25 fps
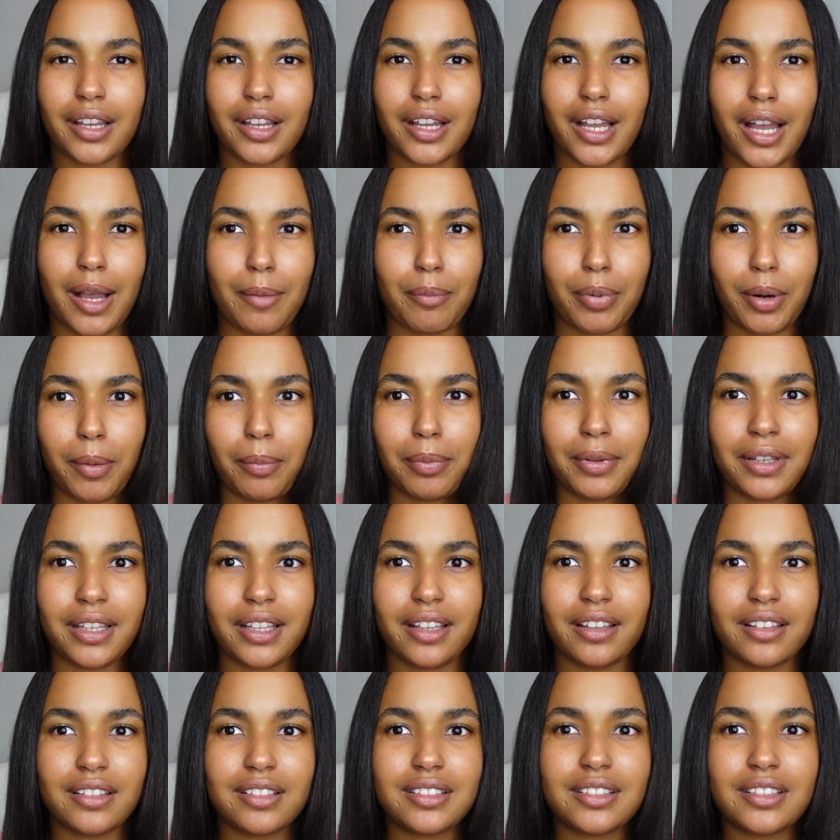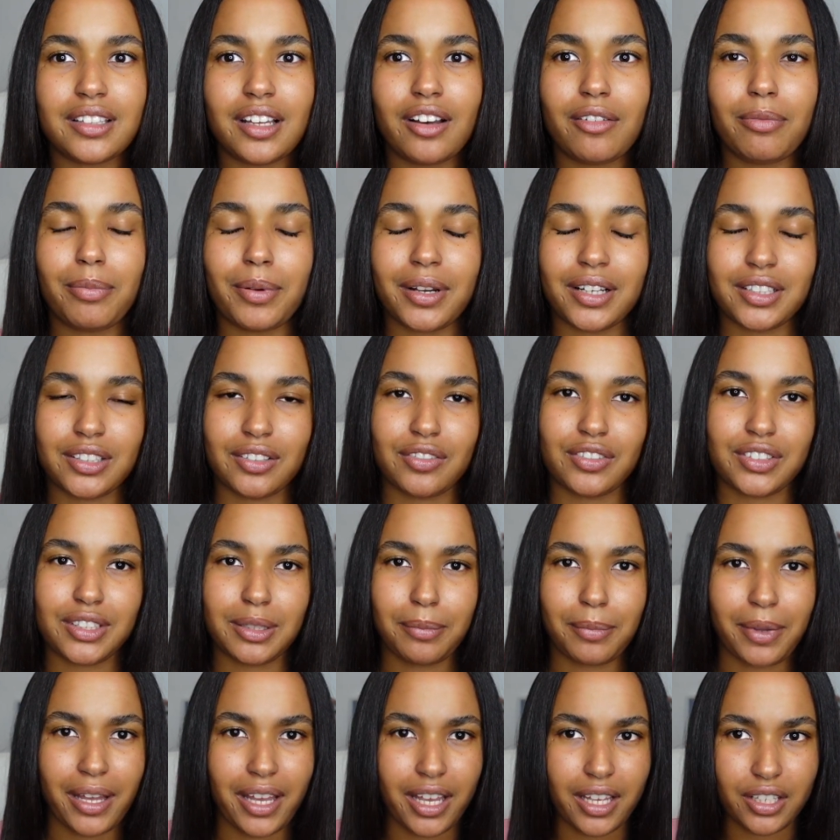cut properly and stuff, because obviously
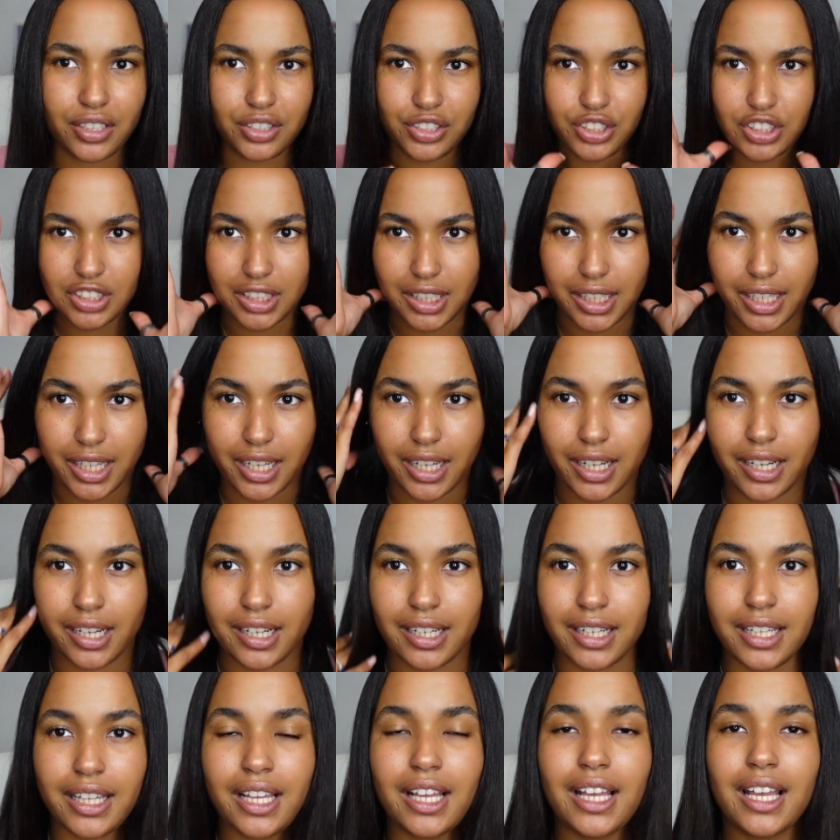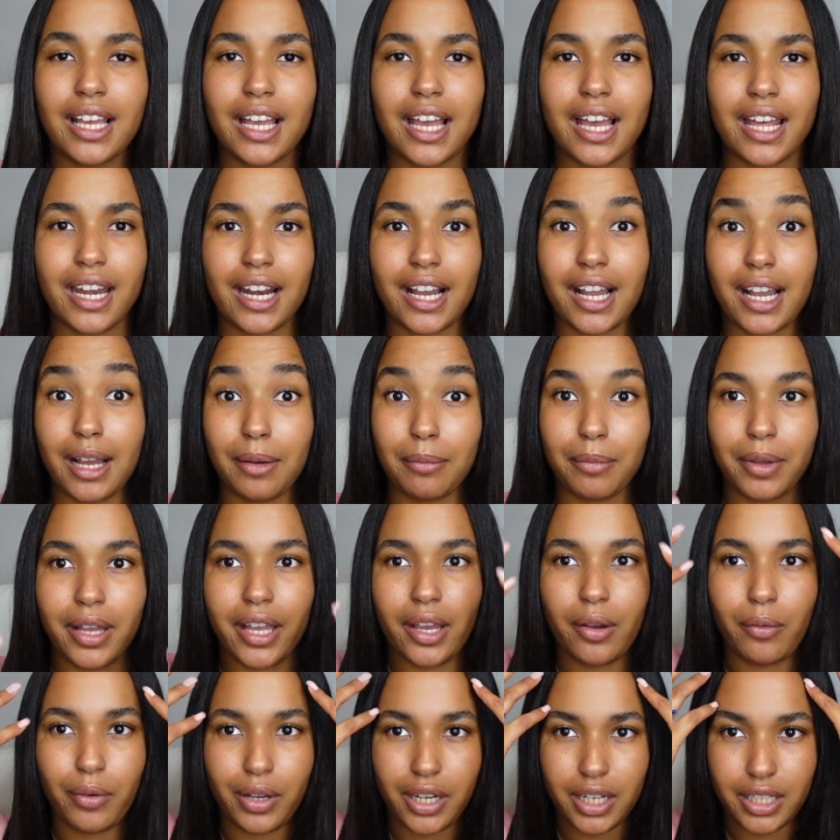my hair is usually curly and I cut my
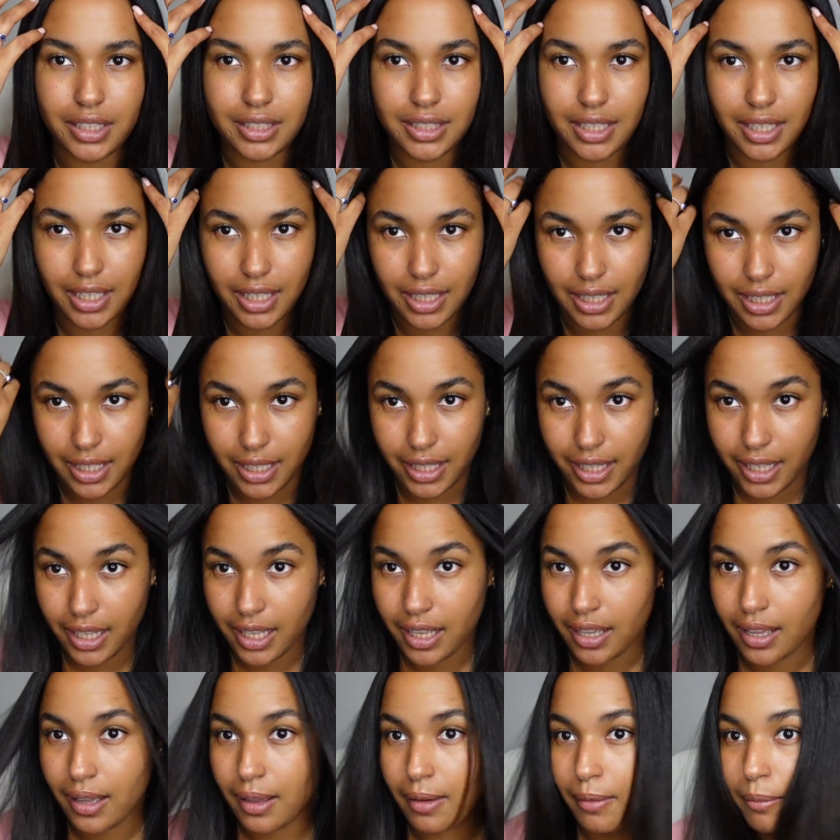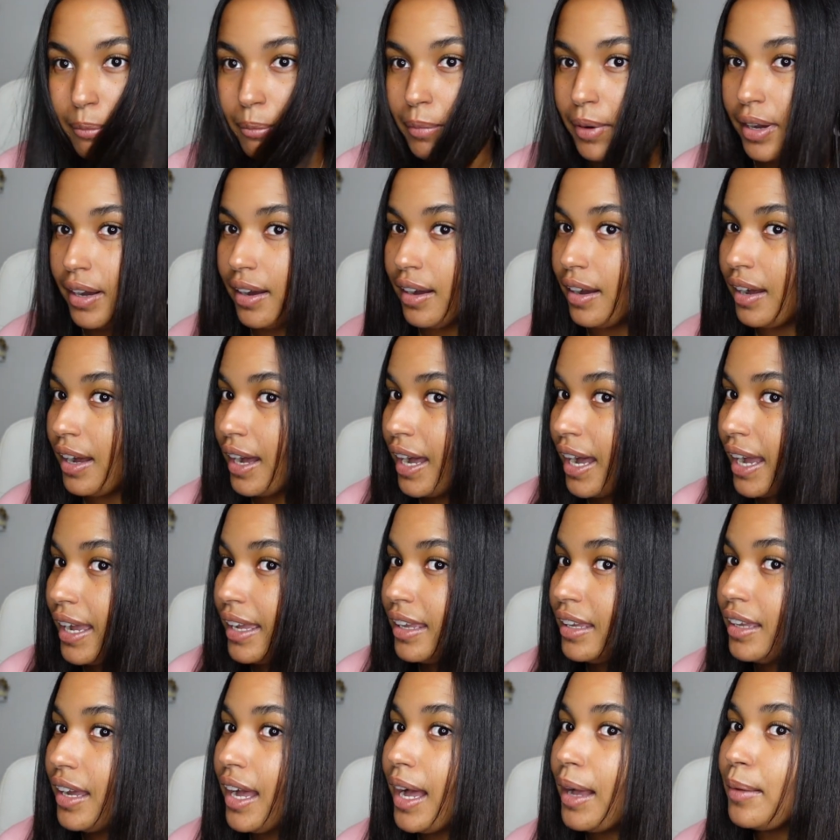hair when it's curly. But
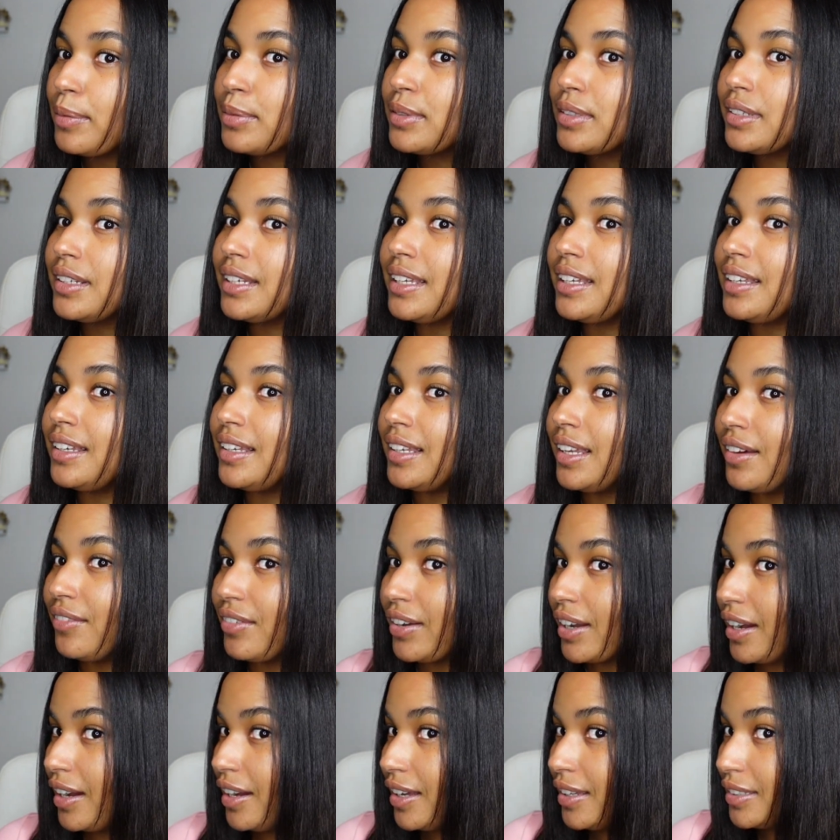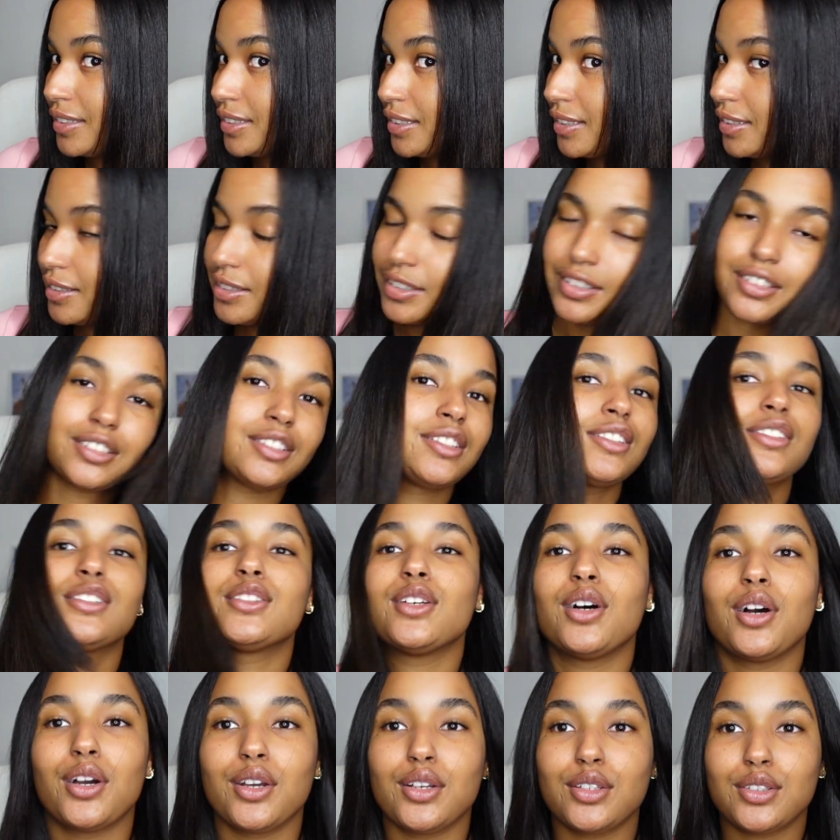I absolutely love it, guys. It looks
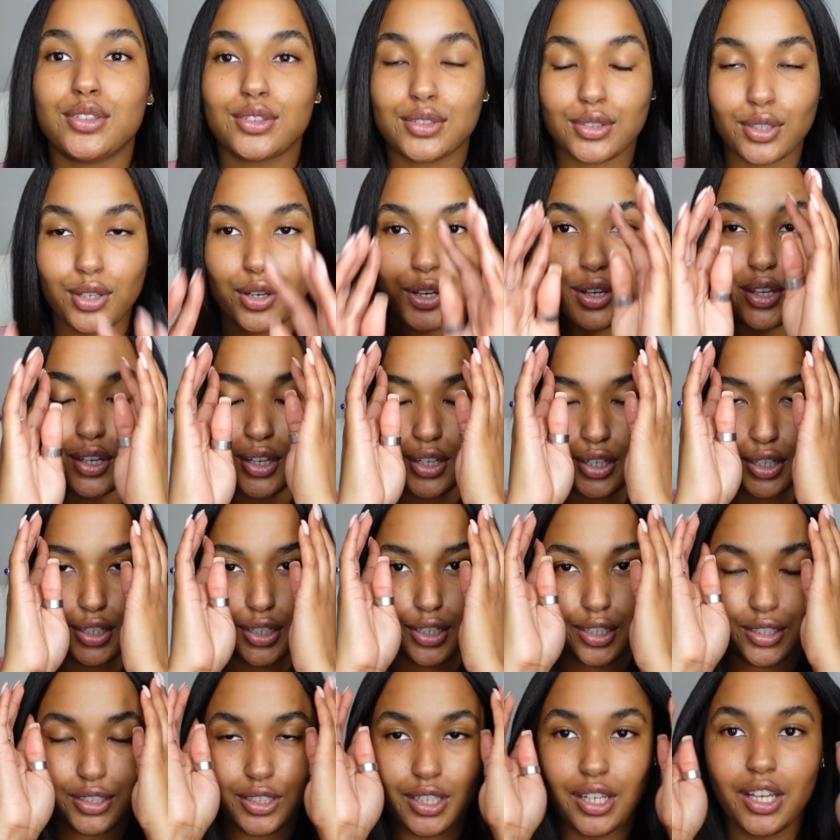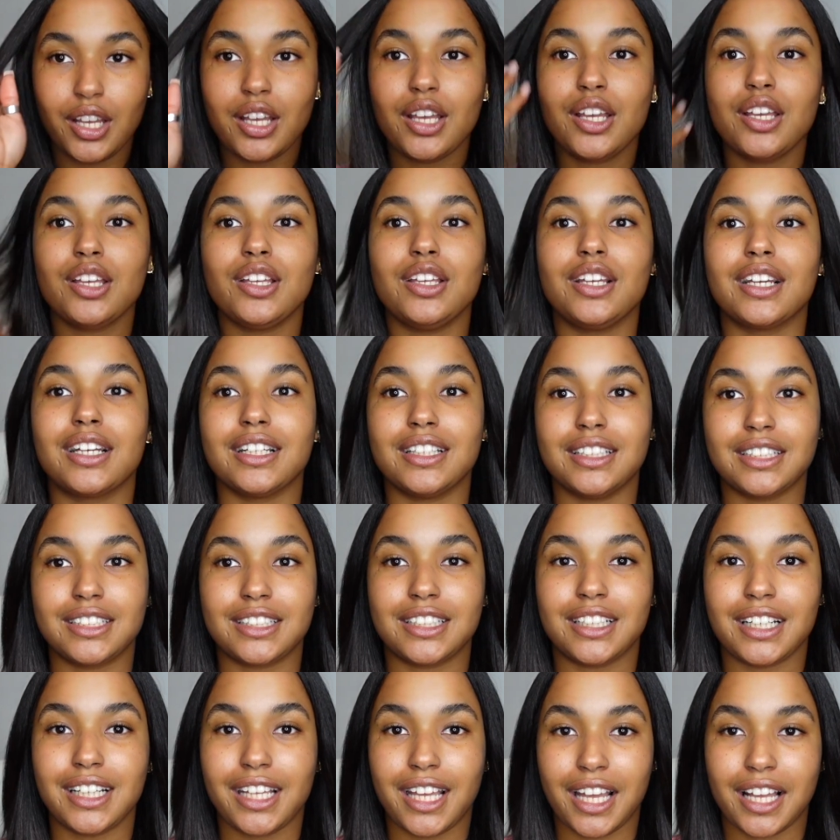so good. You can
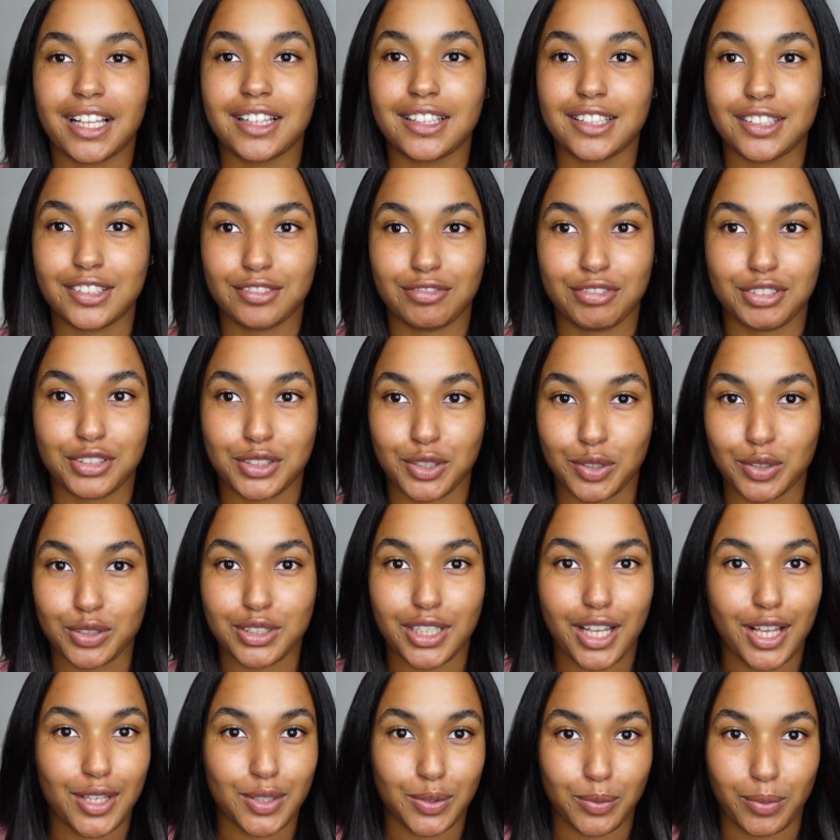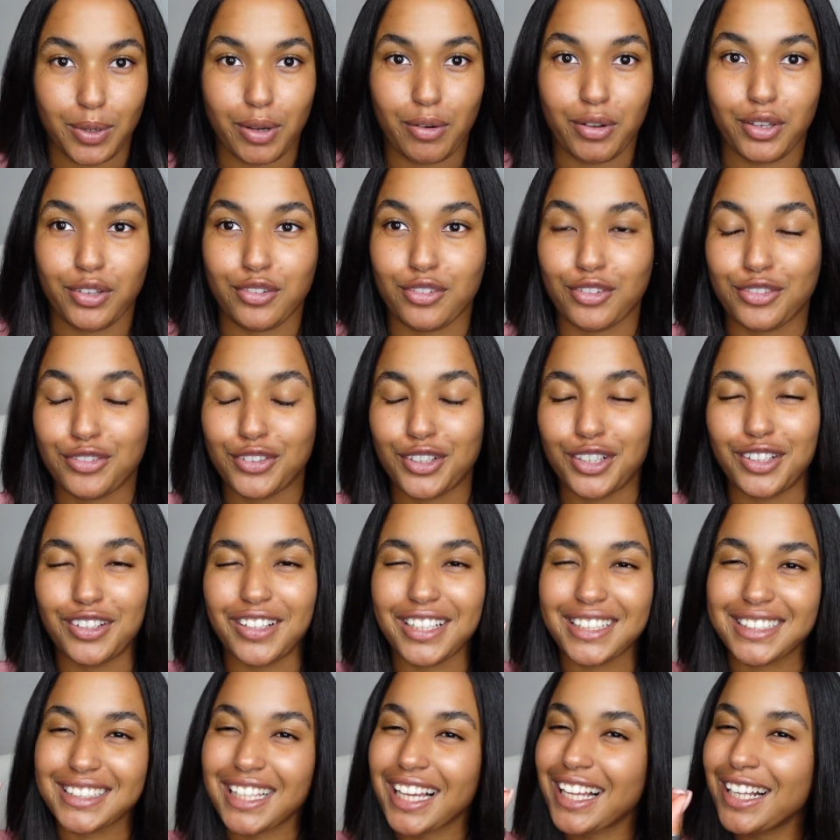literally get these results as well if you follow
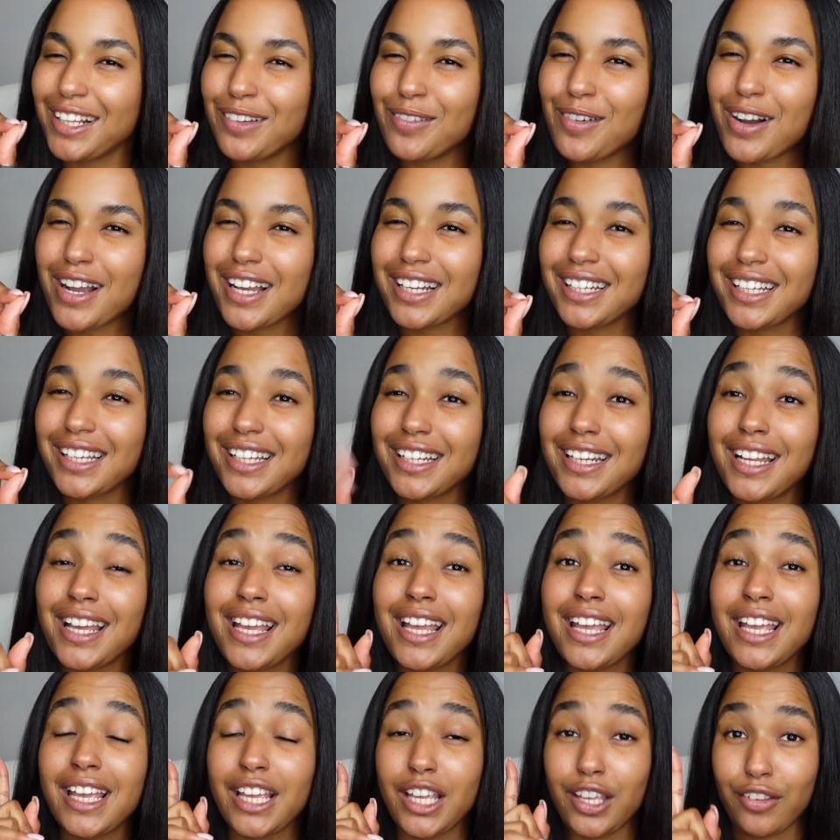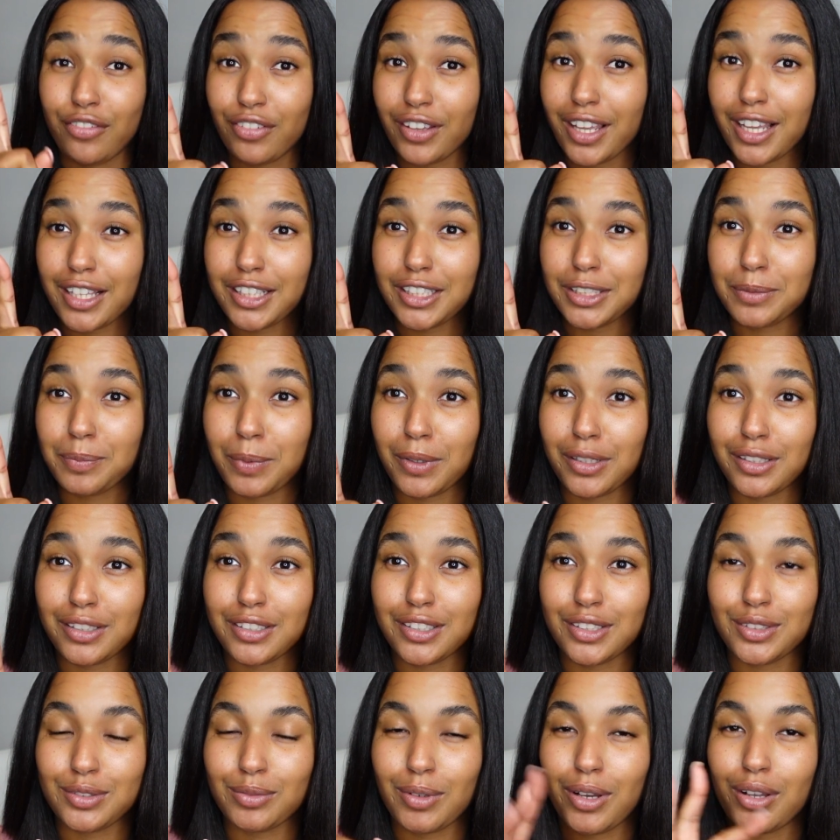exactly what I did. If you get these
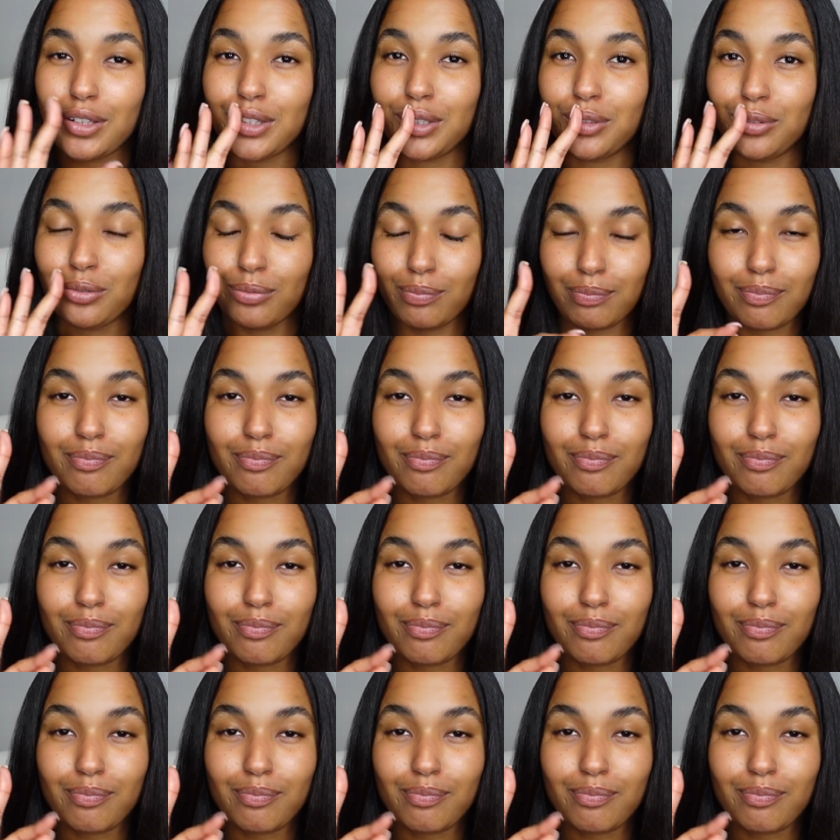products as well, they'll